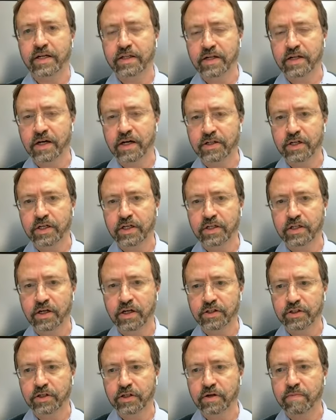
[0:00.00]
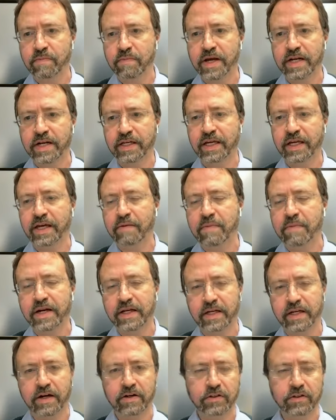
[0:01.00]
And under Medicaid,
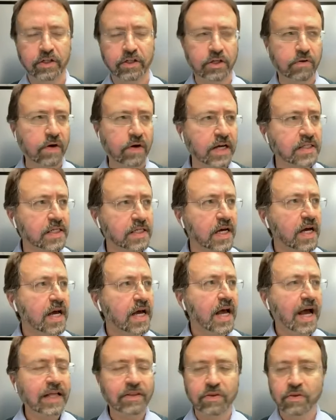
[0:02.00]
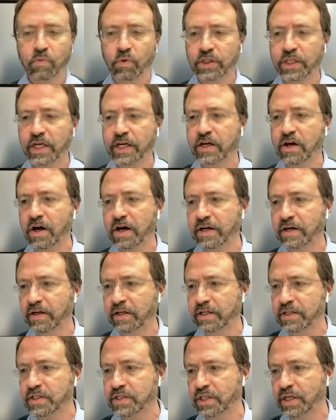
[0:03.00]
Medicare in the U.S. And what they
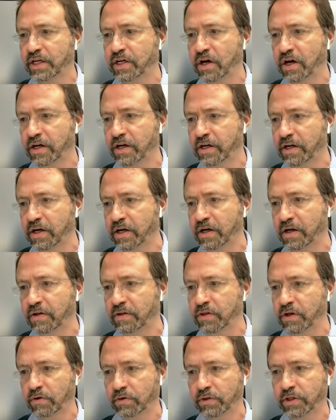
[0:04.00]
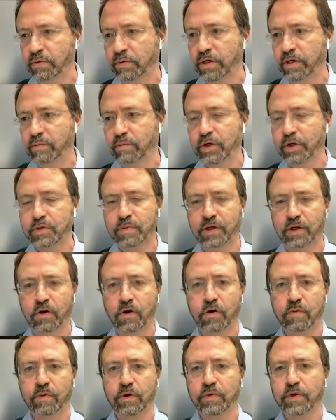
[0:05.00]
got is they got not only a reimbursement
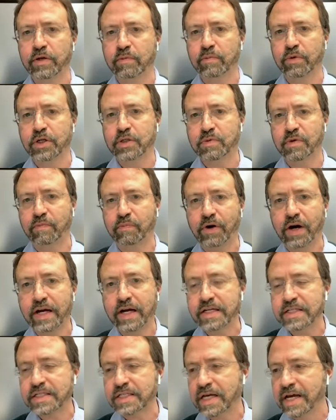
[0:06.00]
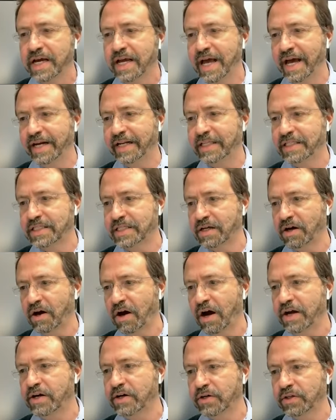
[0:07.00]
code but a reimbursement price, and it's
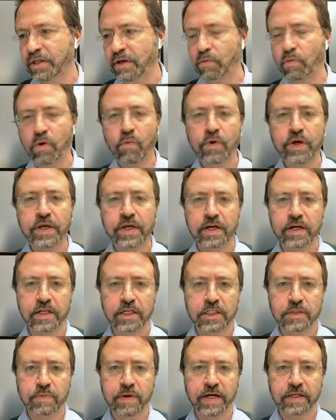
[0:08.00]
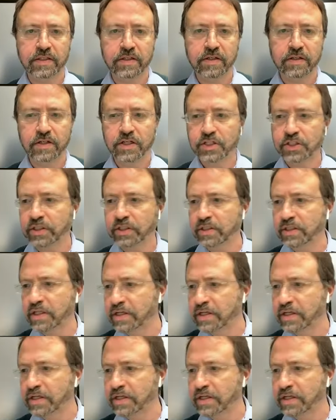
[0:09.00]
higher than what we had expected initially.